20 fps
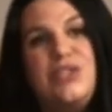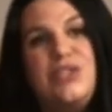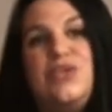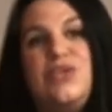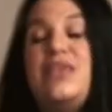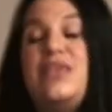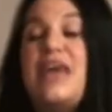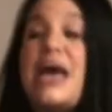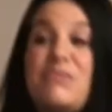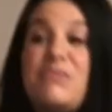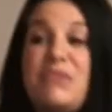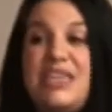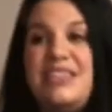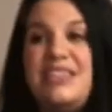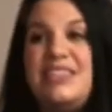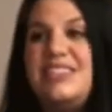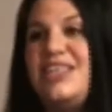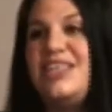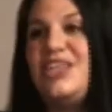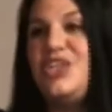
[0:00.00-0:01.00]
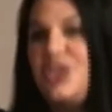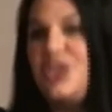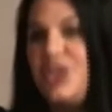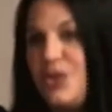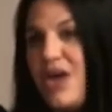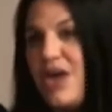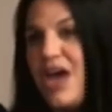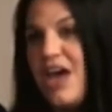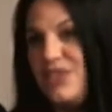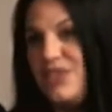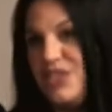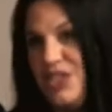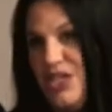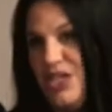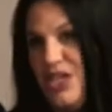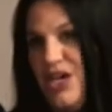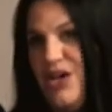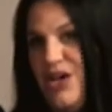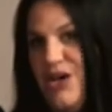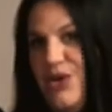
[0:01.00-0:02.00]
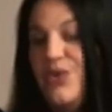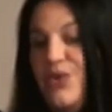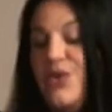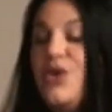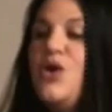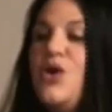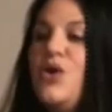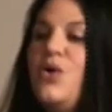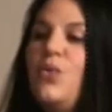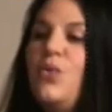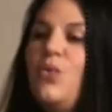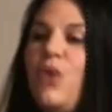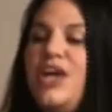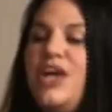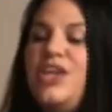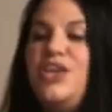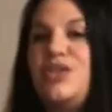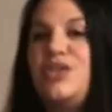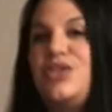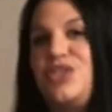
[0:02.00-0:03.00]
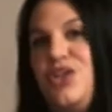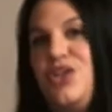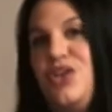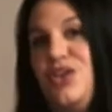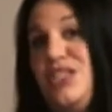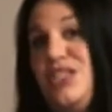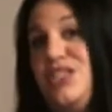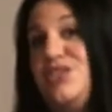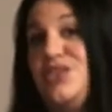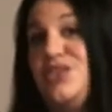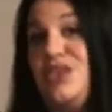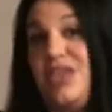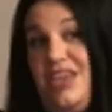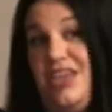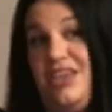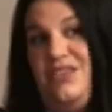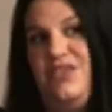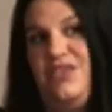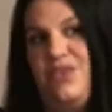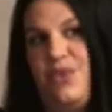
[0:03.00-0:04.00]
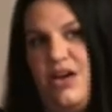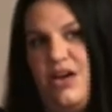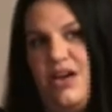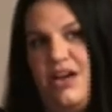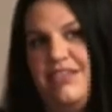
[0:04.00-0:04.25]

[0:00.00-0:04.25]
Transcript: So that means that you have to know what your attorney's looking for.